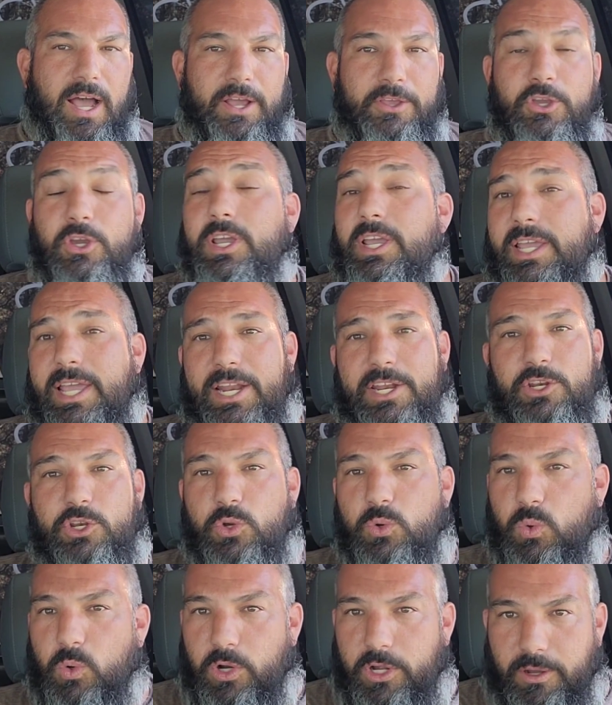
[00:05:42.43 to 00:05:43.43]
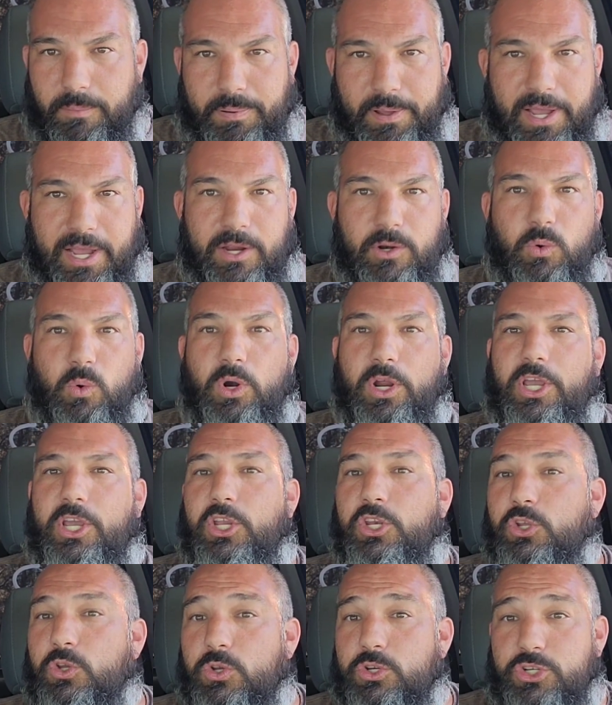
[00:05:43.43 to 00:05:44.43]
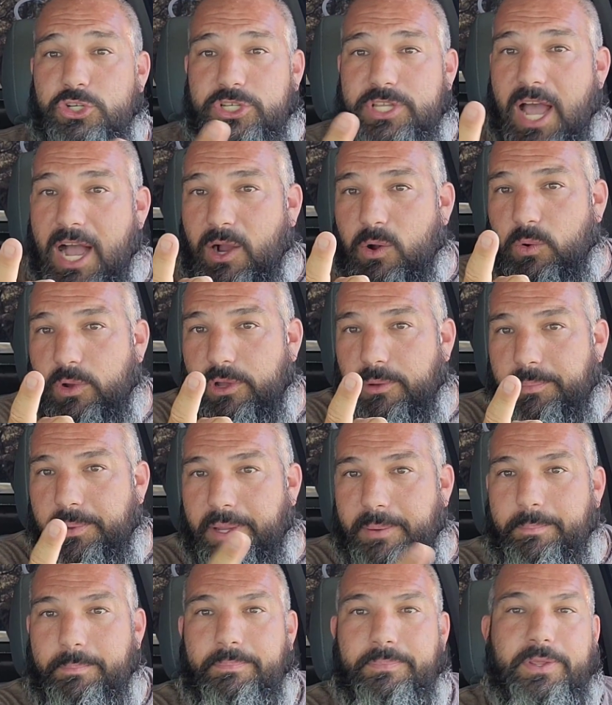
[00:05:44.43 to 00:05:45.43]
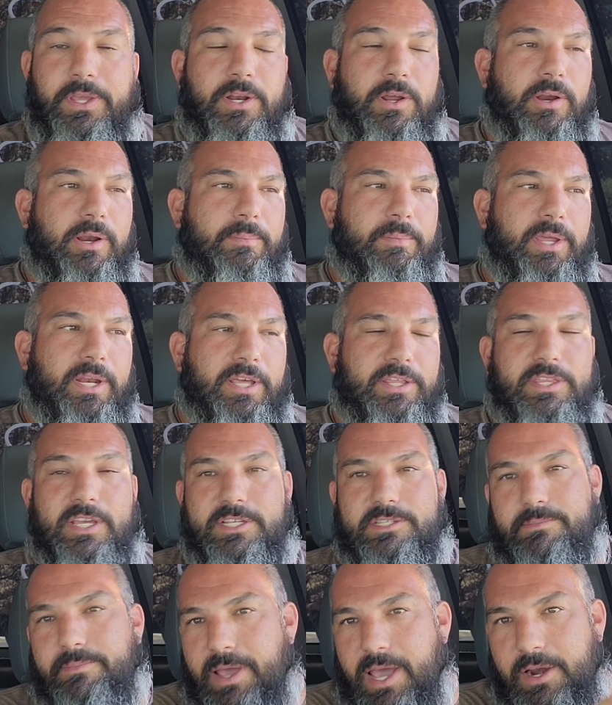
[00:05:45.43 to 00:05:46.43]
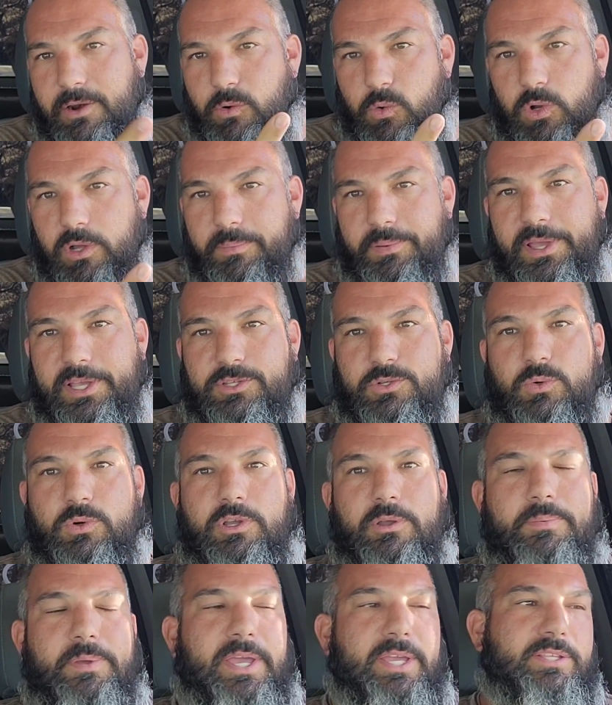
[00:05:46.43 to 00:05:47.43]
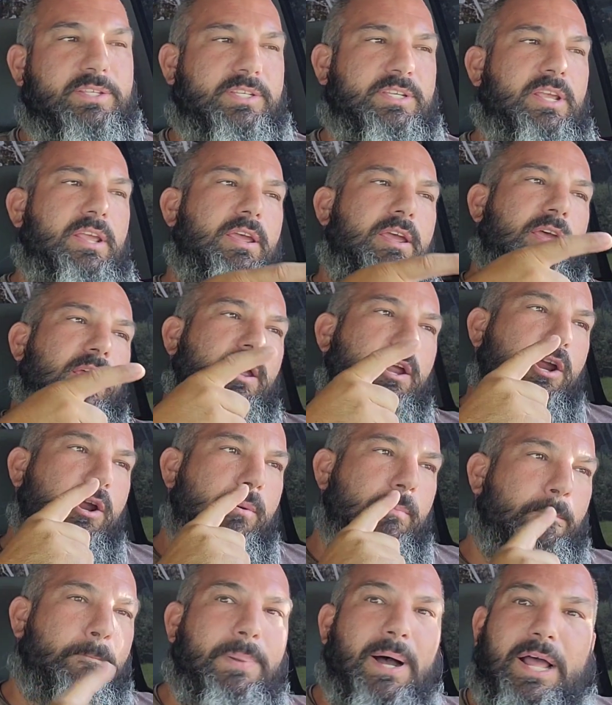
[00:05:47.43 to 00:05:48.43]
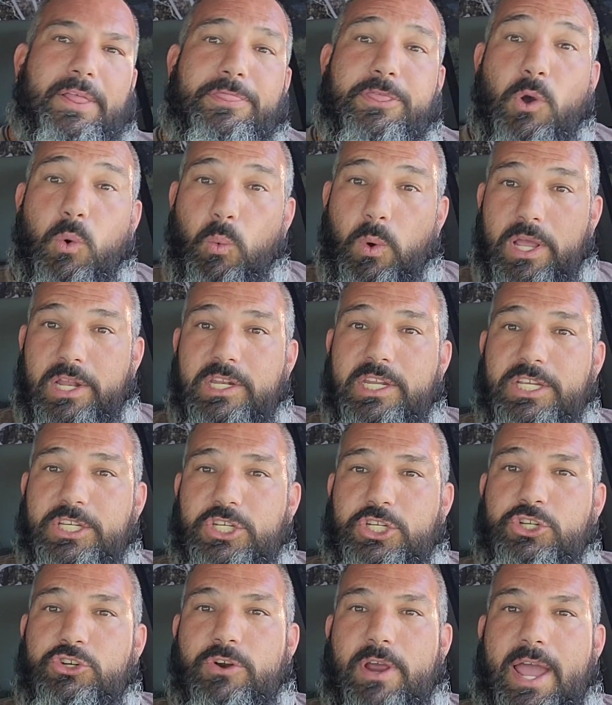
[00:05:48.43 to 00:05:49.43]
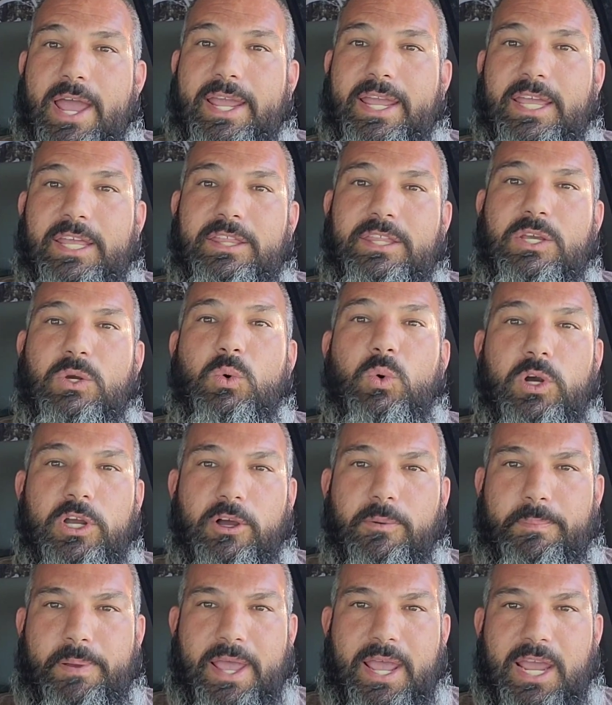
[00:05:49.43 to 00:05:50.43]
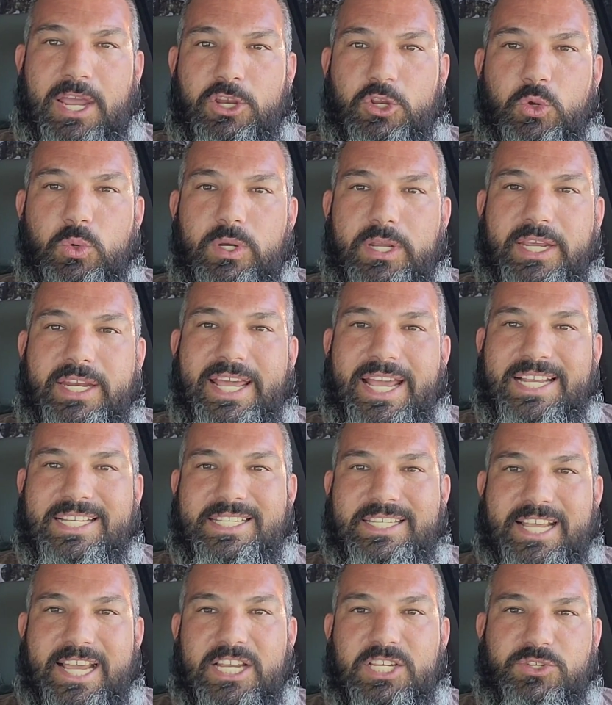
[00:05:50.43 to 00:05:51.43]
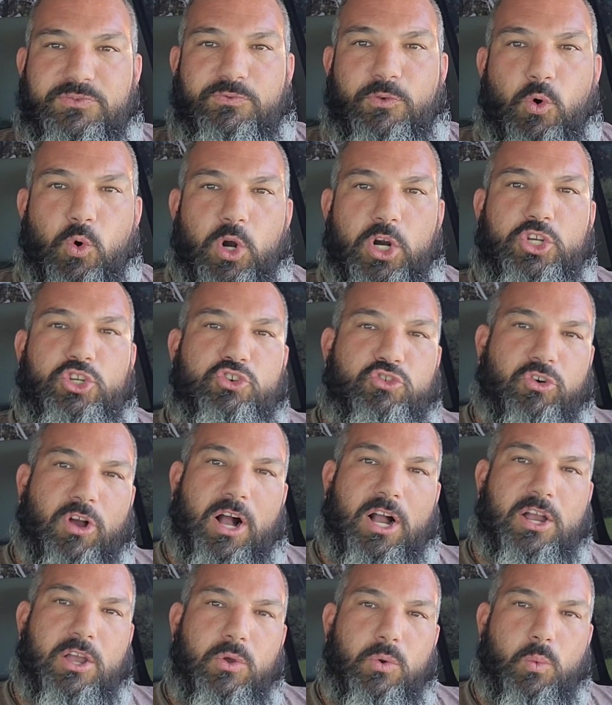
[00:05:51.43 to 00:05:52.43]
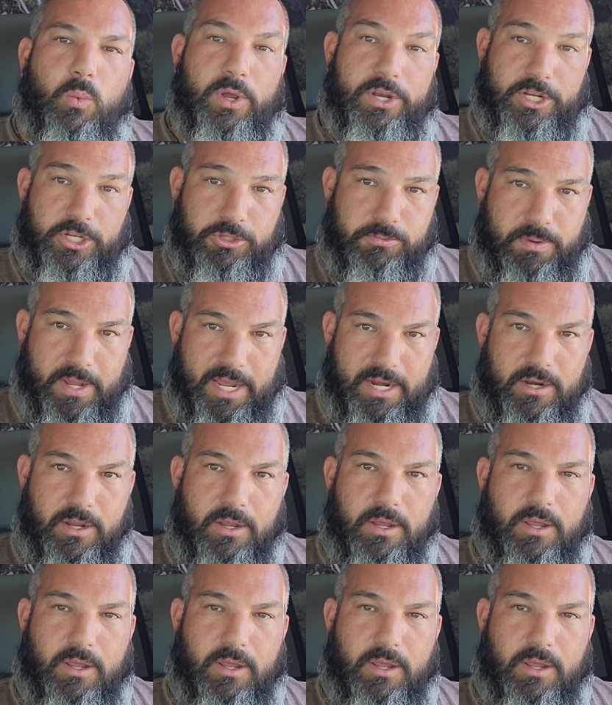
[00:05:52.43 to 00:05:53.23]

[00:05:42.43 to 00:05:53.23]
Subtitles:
you can get a new oil pan, or you can use your stock oil pan. You know what I mean? It doesn't matter. Oil pans are oil pans. But the windage tray in the oil pan, you need a 6.4 truck windage pan.